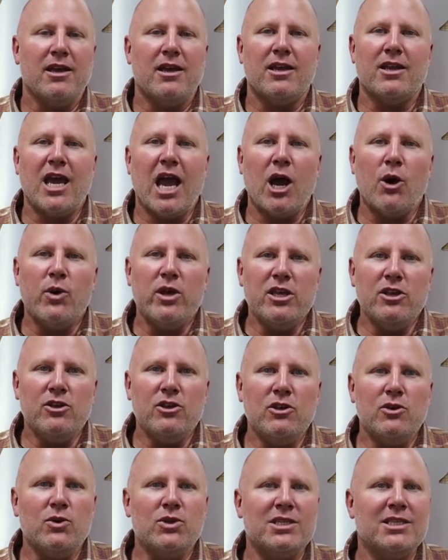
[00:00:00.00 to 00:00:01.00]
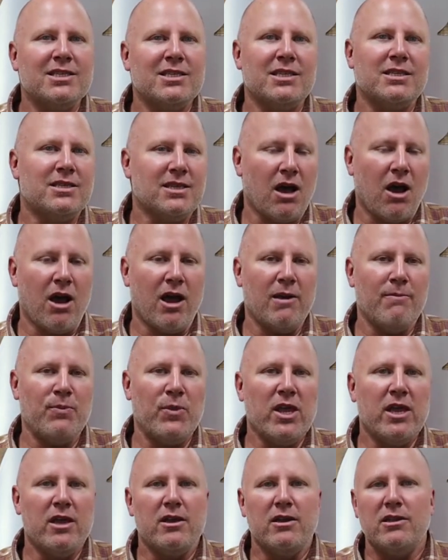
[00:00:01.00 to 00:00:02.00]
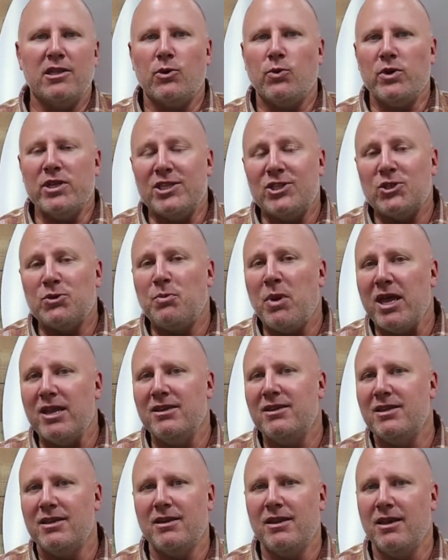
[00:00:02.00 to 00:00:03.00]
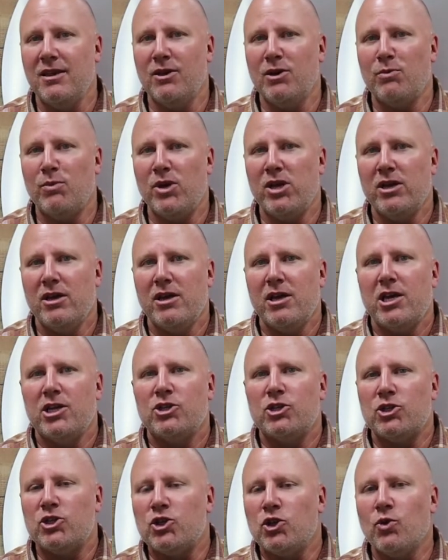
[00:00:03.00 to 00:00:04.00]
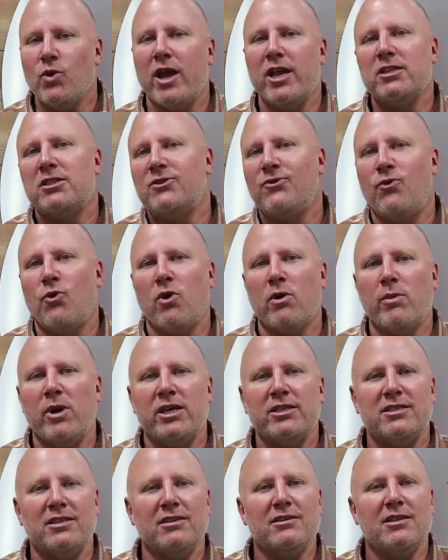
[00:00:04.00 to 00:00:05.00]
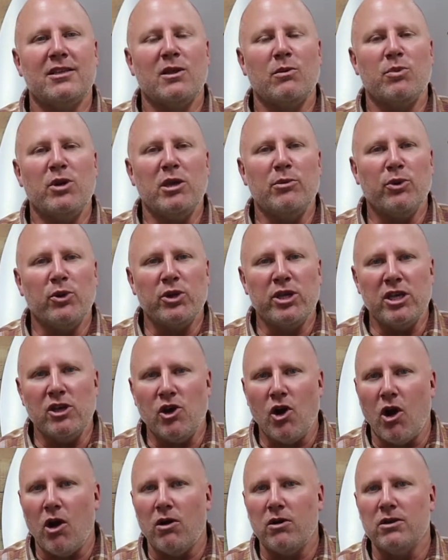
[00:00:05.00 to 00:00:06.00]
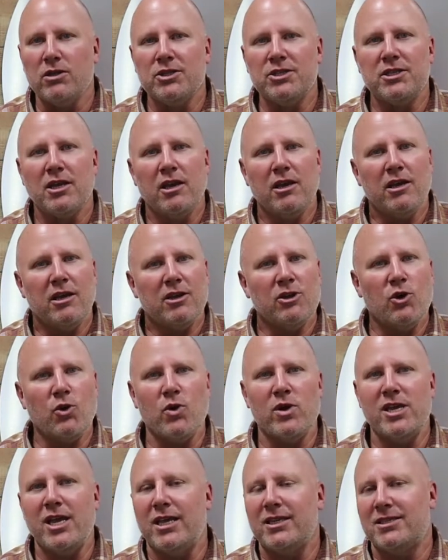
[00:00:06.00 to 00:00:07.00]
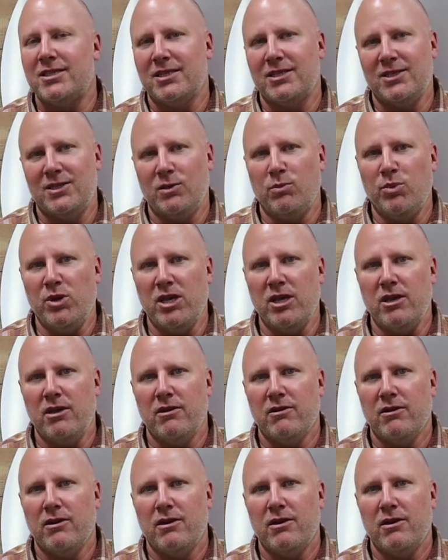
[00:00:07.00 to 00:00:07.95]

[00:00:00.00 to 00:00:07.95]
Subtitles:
and how He uses the time that we spend in Him to transform us into the people He calls and creates us to be.